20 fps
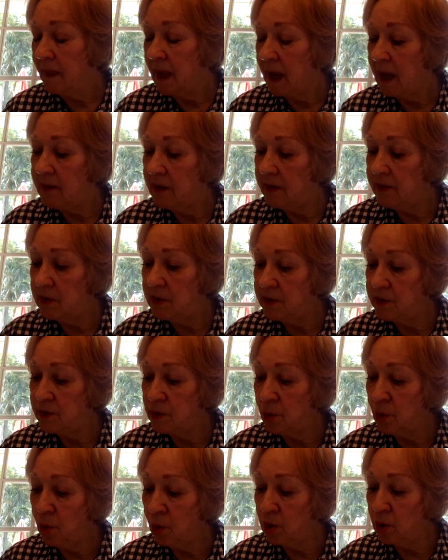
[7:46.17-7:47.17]
And then their
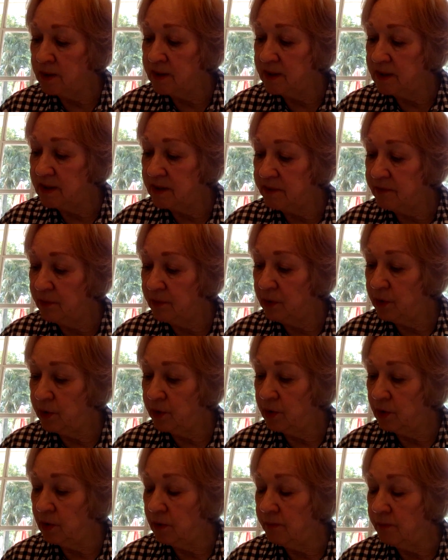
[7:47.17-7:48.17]
scores is the
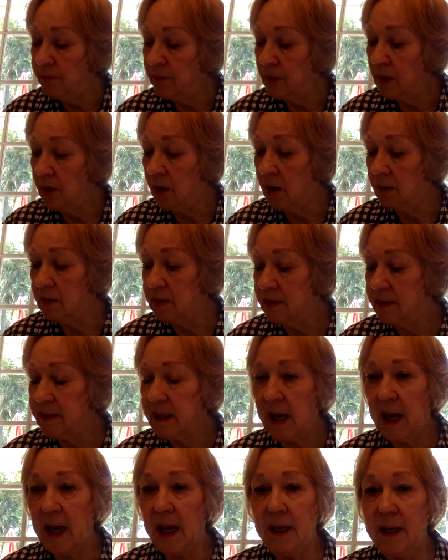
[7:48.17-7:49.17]
vertical along the
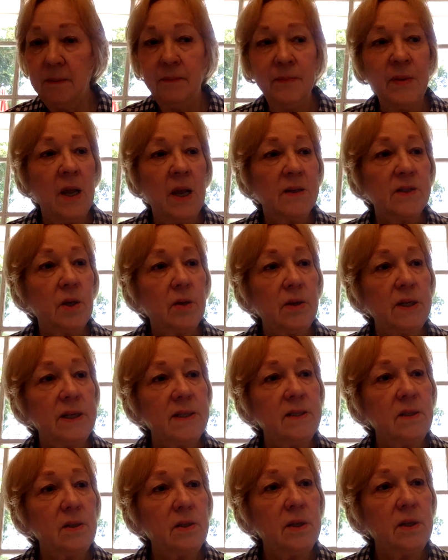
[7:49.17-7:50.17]
side. So
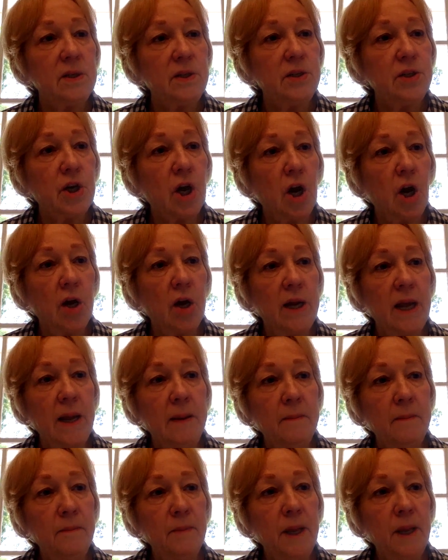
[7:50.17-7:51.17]
let's look at the chart
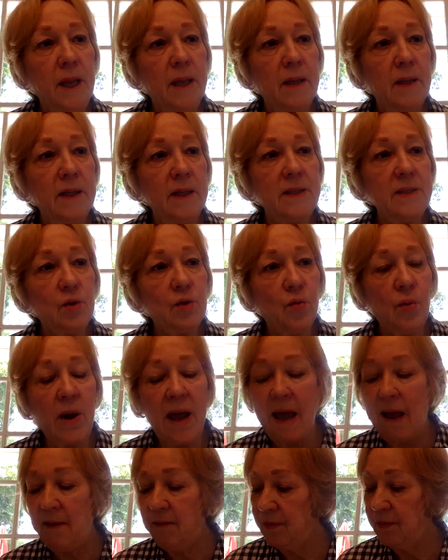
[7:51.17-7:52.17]
and let's
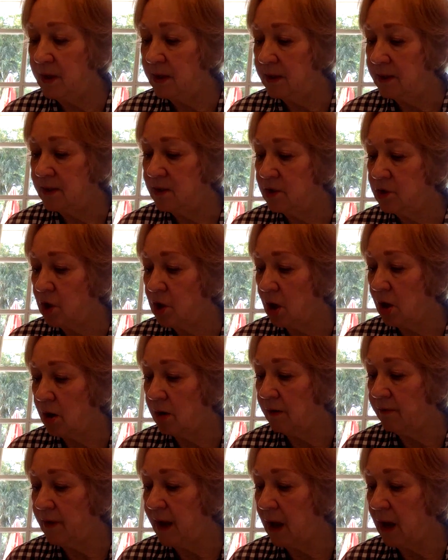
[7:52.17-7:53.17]
graph this chart
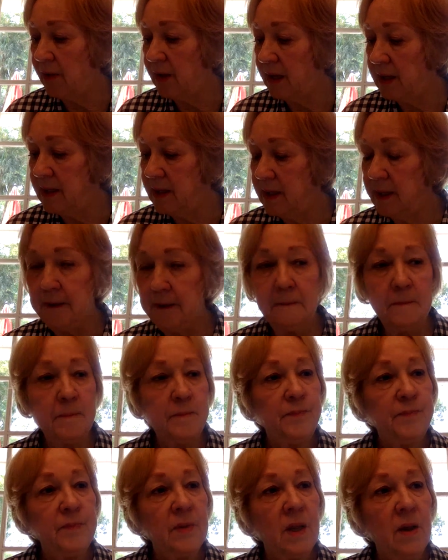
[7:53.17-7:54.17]
of how they did.
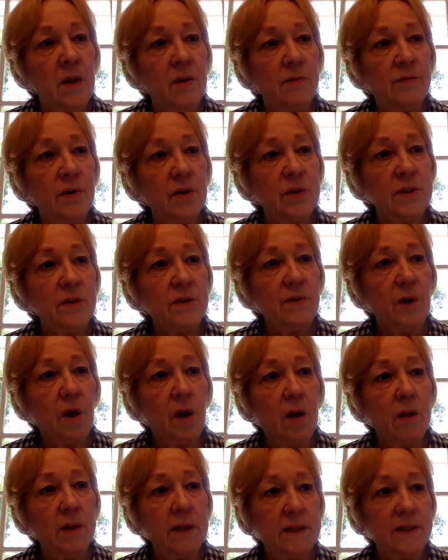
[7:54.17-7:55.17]
First of
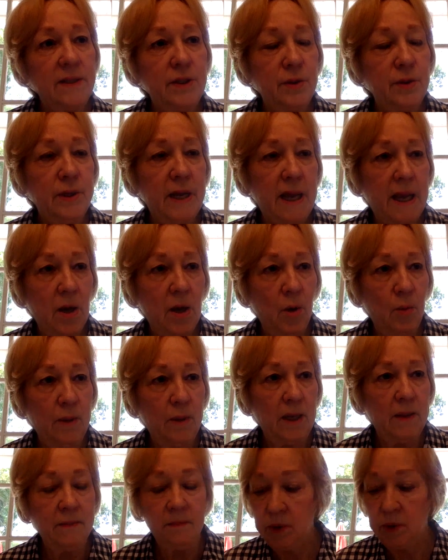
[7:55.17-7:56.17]
all, let's do
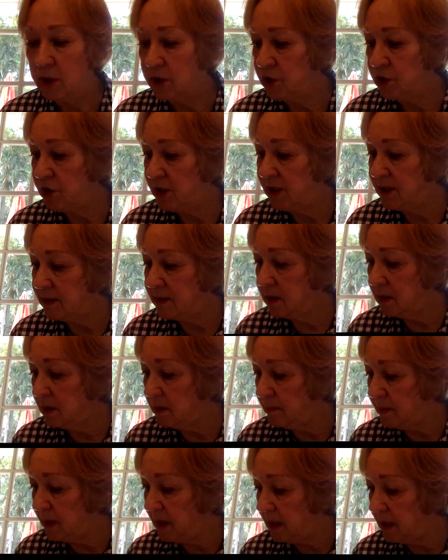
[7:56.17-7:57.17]
Naomi. And she's going to
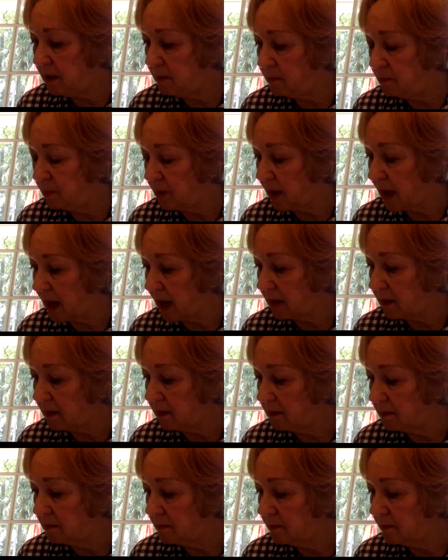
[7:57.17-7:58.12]
be in black.